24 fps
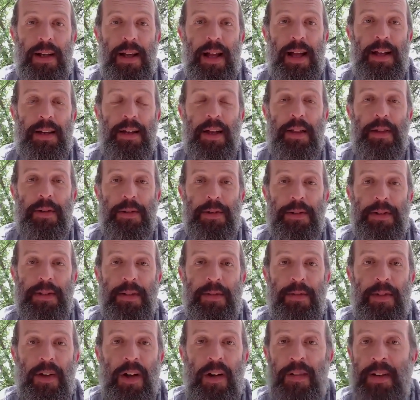and others
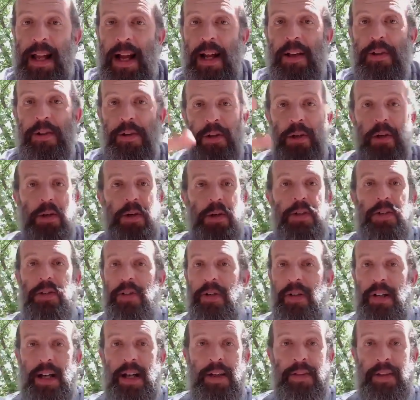are now, you go
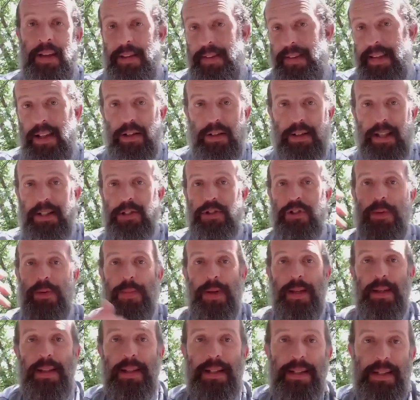there and they look like
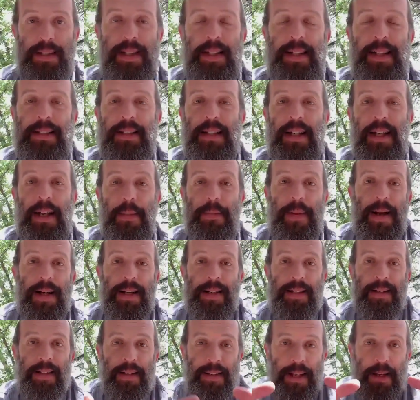tremendous cities.
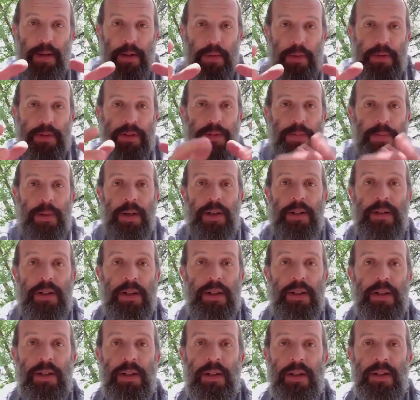Back in the day, there were small
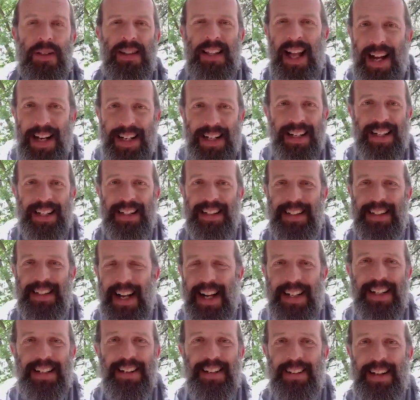little, tiny
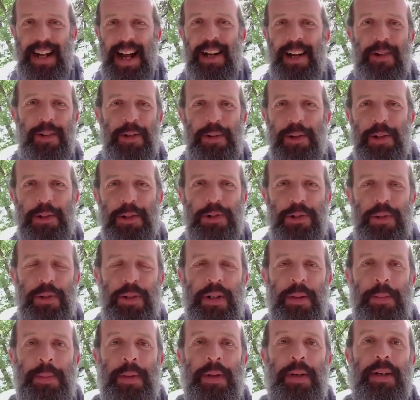little agricultural
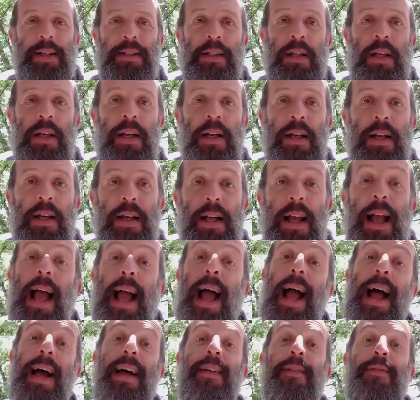communities.
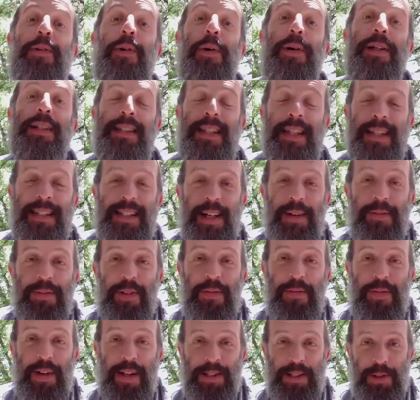And of course, these
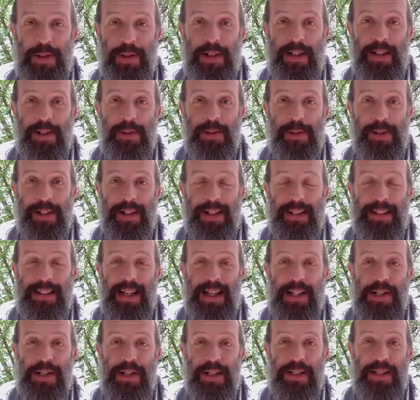self-defense
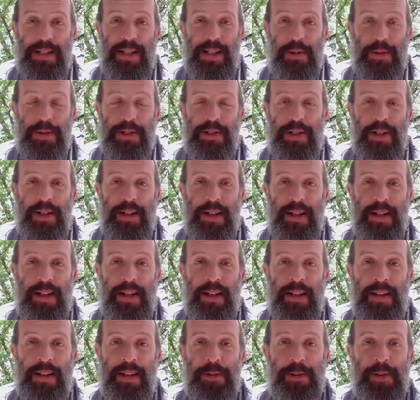organizations that were started
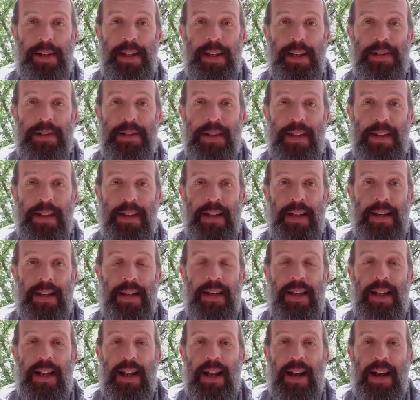in the early years
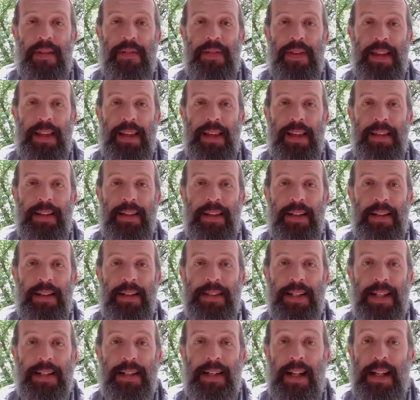of the
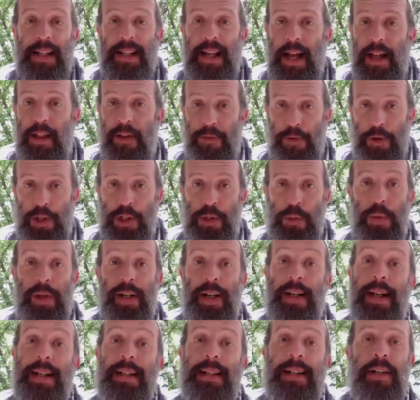second Aliyah, the first one
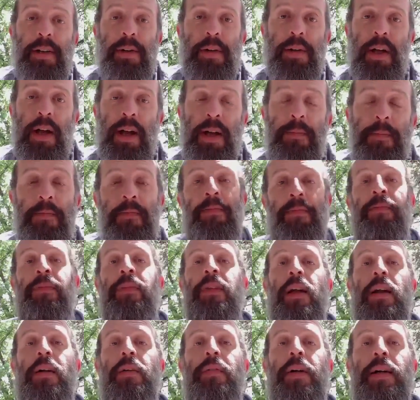in 1909,
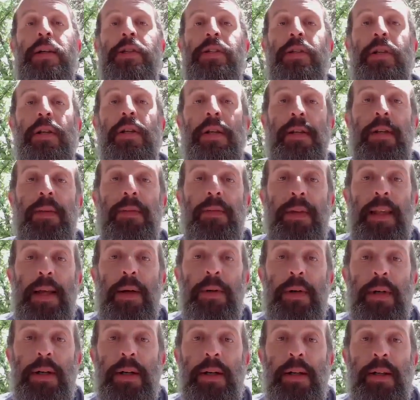eventually they
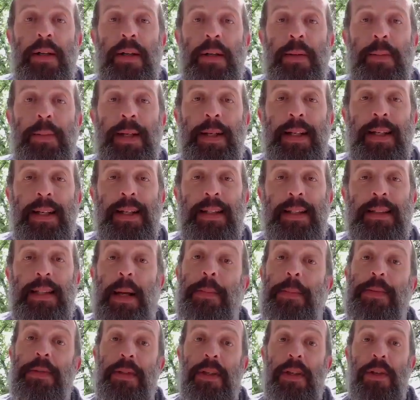were the beginning
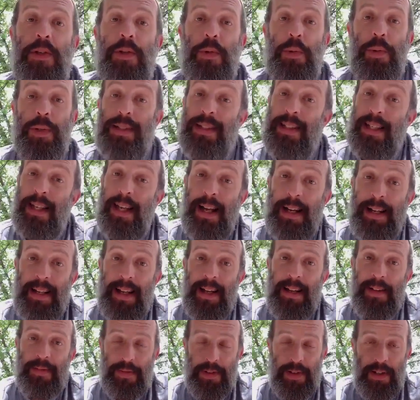steps towards the
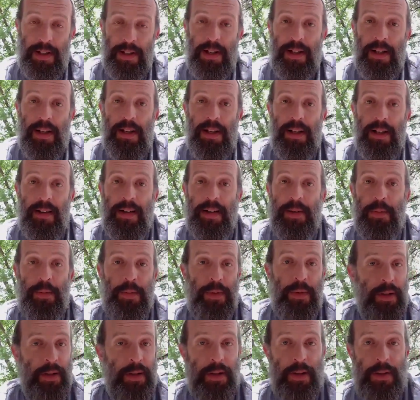IDF, right?
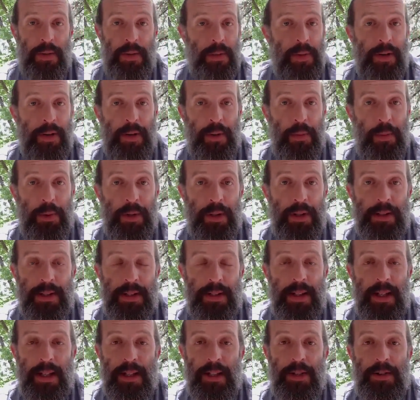One of the
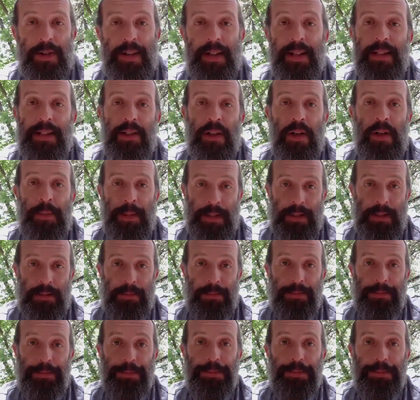world's greatest armies.